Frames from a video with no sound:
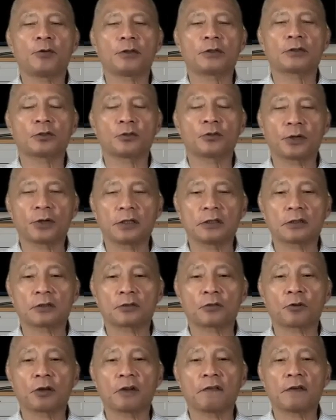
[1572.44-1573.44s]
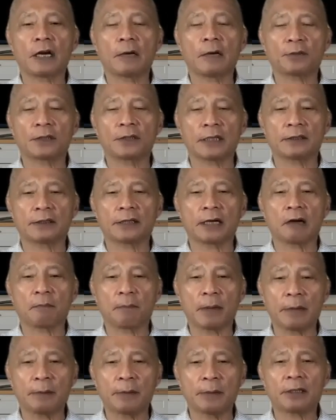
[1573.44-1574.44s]
put 20 to 25%
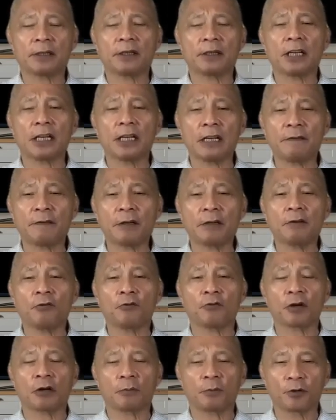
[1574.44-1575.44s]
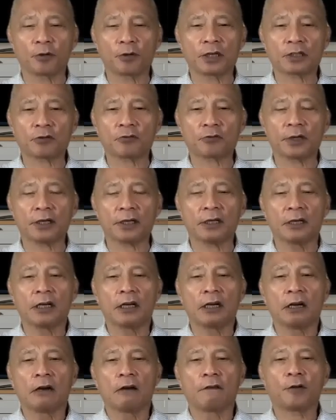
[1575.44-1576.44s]
down payment, even with a mortgage rate
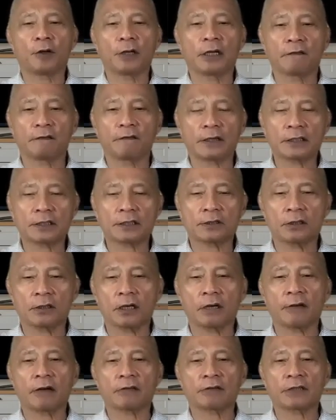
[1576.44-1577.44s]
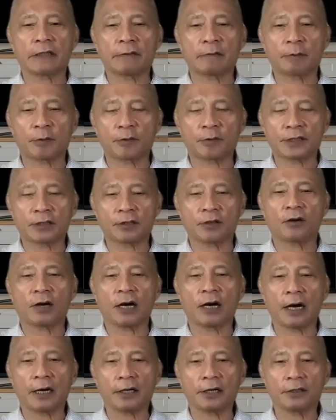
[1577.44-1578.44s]
for an investor around 7%
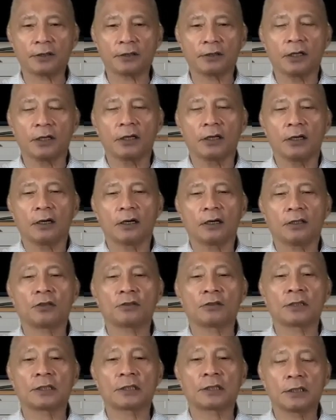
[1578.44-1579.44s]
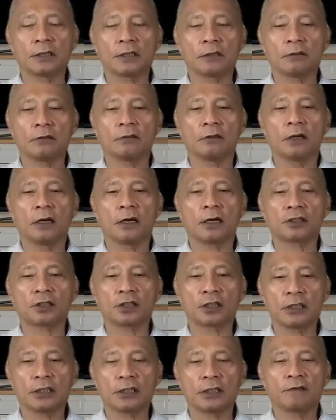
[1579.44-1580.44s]
or higher, you can still
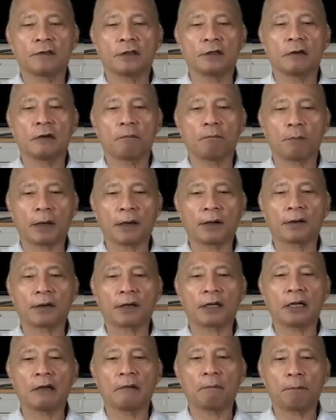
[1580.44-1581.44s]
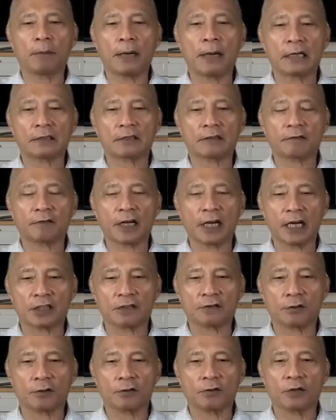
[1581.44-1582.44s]
achieve monthly positive
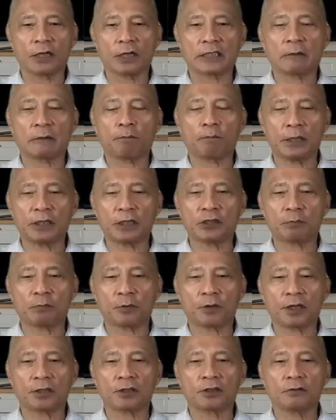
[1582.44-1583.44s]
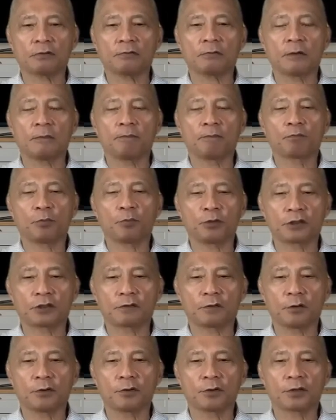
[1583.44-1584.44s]
cash flow as a benchmark to
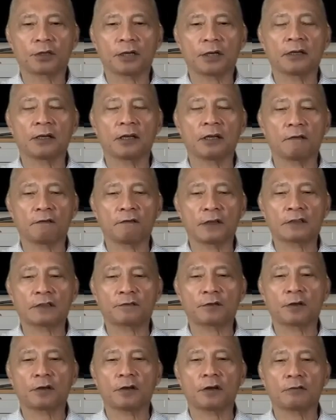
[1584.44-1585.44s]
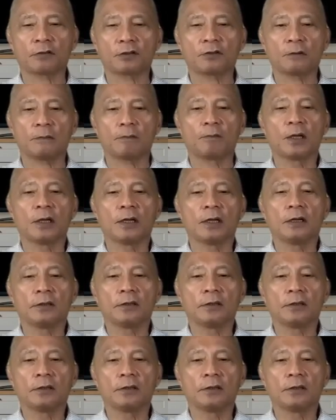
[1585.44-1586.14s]
push forward and invest for the long term.